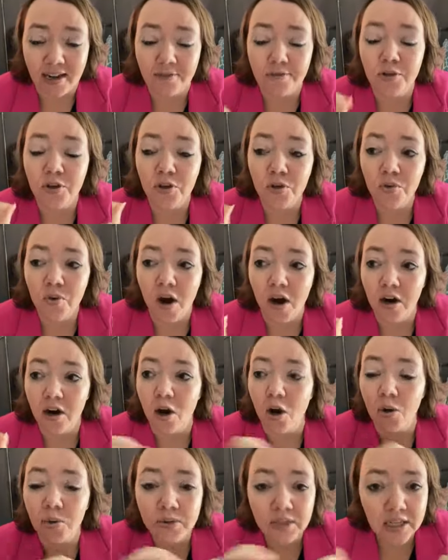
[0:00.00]
If you
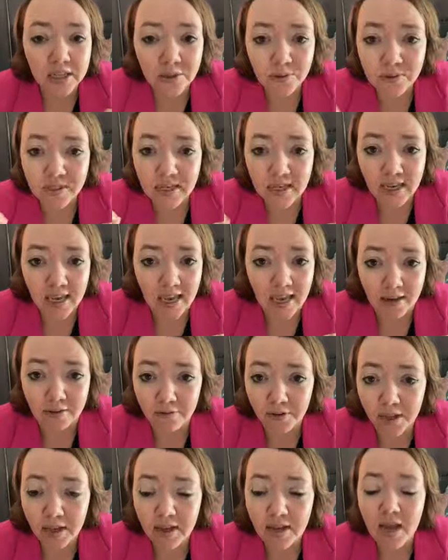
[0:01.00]
are only using
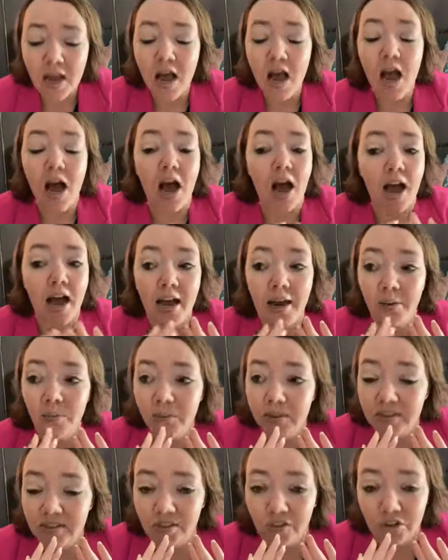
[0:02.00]
Canva, I
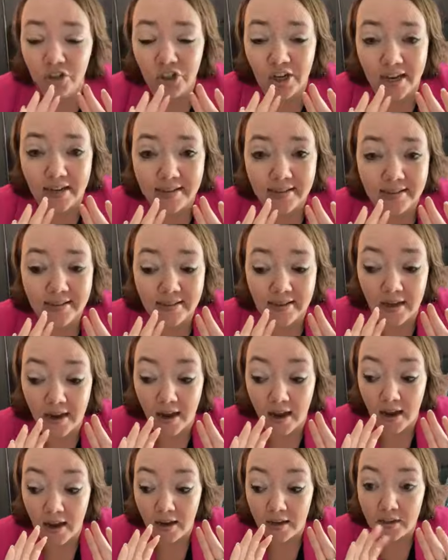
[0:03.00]
would suggest
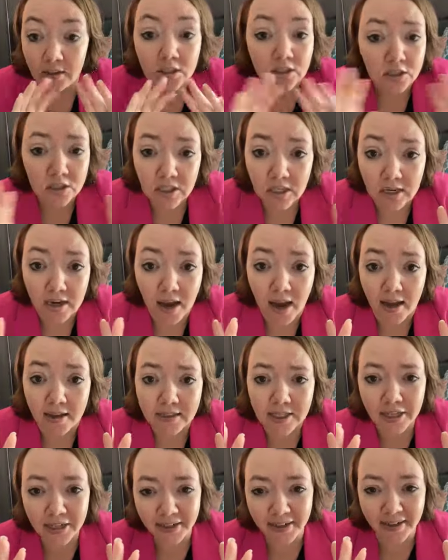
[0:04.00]
to
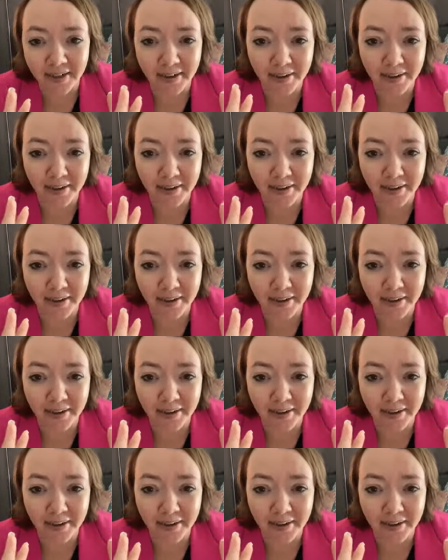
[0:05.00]
not